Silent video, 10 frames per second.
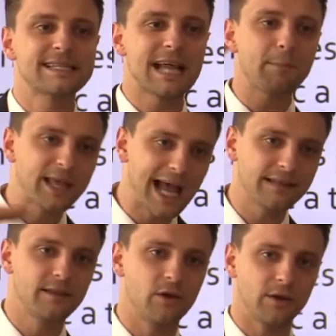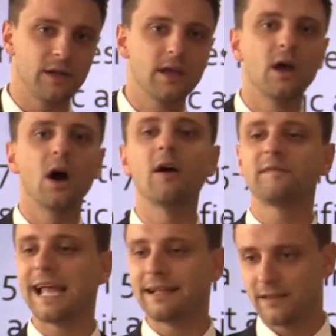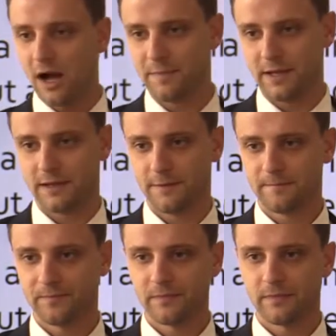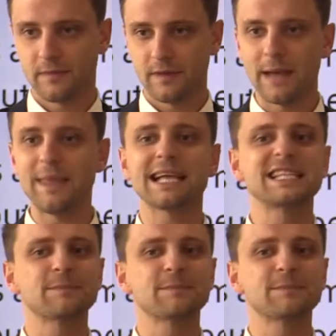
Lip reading: a subcategory of that topic. Let me